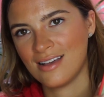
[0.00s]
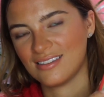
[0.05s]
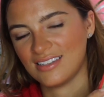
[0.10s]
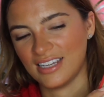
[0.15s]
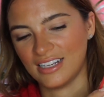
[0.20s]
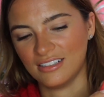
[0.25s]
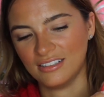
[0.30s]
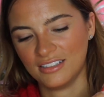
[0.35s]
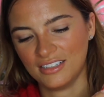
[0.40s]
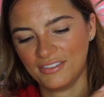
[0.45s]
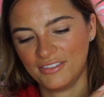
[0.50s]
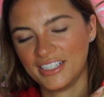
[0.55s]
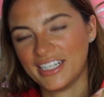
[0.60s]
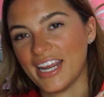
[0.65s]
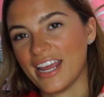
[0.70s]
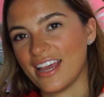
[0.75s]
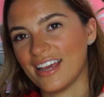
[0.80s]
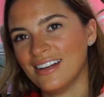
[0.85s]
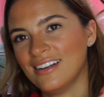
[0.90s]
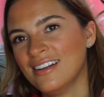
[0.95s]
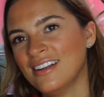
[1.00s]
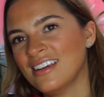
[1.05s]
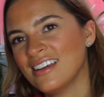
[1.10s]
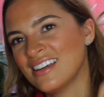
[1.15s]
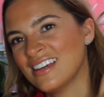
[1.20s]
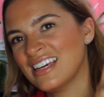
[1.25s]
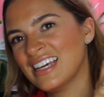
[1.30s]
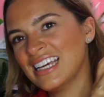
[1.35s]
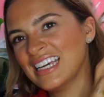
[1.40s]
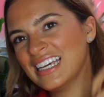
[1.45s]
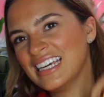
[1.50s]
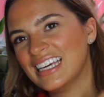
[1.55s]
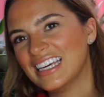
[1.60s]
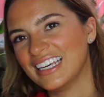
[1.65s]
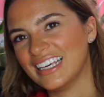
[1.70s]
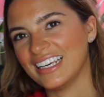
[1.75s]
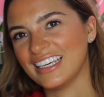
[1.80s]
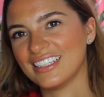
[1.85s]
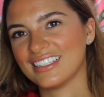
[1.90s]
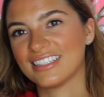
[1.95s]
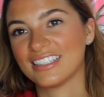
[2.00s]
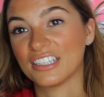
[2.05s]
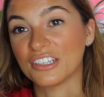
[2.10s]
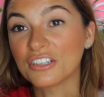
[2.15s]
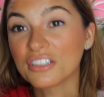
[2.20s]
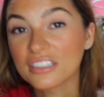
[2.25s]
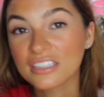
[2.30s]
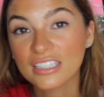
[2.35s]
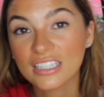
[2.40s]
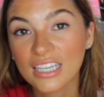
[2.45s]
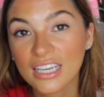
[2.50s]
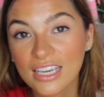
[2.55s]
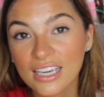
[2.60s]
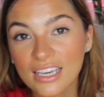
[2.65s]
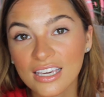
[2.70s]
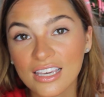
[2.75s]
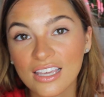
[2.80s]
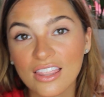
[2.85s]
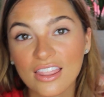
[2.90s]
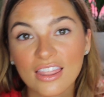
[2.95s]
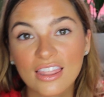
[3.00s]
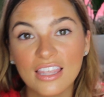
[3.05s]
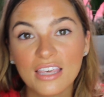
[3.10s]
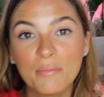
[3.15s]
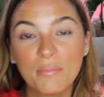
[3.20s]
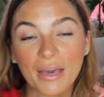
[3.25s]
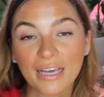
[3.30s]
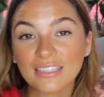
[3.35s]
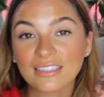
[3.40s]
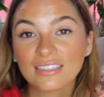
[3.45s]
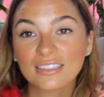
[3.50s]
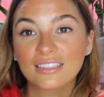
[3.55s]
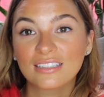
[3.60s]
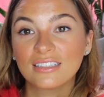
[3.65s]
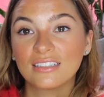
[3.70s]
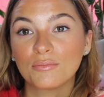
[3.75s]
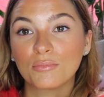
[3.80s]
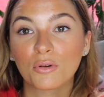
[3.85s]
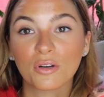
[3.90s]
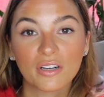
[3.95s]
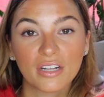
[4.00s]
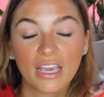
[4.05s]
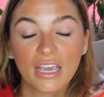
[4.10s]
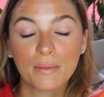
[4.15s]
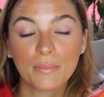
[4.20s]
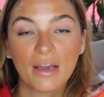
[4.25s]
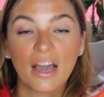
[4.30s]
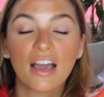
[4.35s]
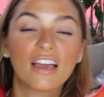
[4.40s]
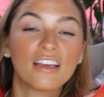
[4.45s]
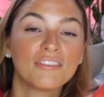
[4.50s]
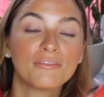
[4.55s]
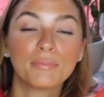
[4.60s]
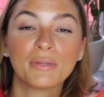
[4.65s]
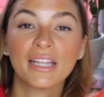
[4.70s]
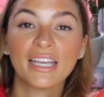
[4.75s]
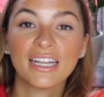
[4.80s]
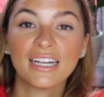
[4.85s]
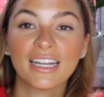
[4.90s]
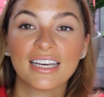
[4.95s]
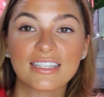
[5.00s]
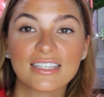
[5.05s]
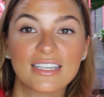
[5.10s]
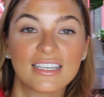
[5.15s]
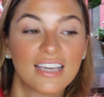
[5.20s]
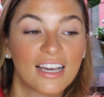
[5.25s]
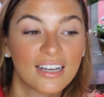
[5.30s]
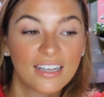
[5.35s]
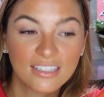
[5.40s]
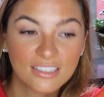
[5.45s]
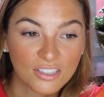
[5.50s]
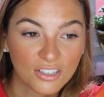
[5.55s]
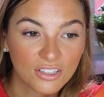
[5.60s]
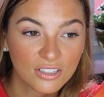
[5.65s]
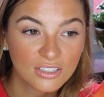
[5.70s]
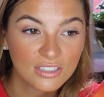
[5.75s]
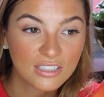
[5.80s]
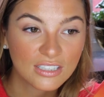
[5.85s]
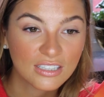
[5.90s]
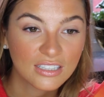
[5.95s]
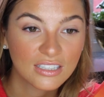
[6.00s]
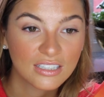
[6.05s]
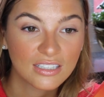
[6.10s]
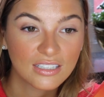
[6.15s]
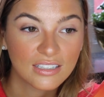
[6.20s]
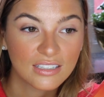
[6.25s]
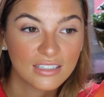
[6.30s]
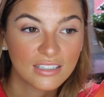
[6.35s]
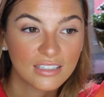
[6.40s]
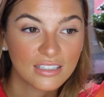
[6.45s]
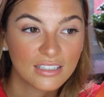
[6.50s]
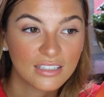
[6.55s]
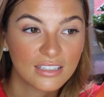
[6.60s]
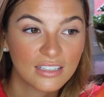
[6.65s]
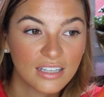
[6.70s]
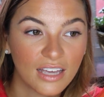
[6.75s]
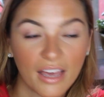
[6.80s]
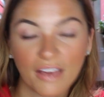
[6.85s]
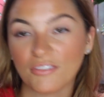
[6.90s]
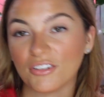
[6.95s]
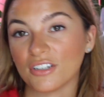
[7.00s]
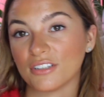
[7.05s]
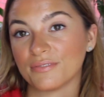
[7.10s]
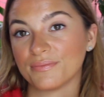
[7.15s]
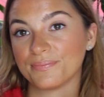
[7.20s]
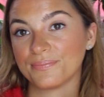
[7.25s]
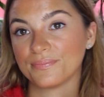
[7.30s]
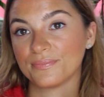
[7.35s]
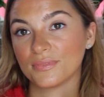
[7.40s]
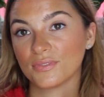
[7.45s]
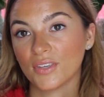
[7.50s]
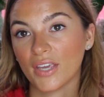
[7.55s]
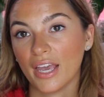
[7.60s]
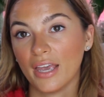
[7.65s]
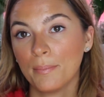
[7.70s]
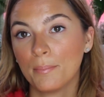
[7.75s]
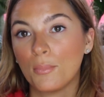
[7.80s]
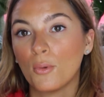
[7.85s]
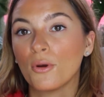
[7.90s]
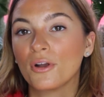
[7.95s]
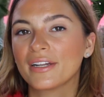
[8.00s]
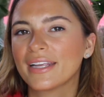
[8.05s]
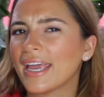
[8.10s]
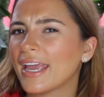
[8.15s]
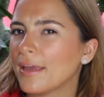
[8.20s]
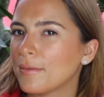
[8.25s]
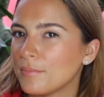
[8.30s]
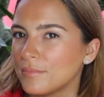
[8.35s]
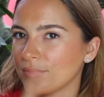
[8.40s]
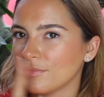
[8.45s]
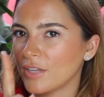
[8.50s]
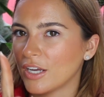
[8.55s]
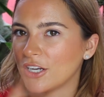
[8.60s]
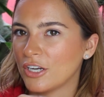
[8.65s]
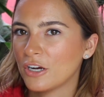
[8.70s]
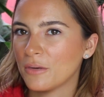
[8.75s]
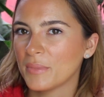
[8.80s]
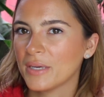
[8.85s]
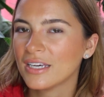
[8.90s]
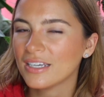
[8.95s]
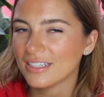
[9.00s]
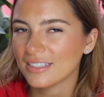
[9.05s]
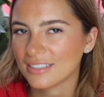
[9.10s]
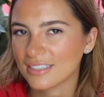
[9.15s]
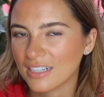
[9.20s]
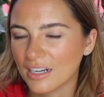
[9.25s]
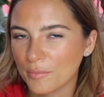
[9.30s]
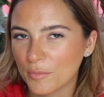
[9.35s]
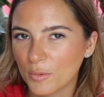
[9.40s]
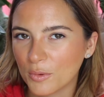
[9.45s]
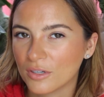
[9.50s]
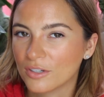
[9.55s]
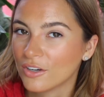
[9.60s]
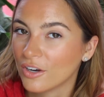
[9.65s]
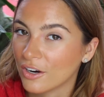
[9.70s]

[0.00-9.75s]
Settlers of Catan is seriously the best board game I've played as a young adult ever. Okay, board game. Anomia is the #1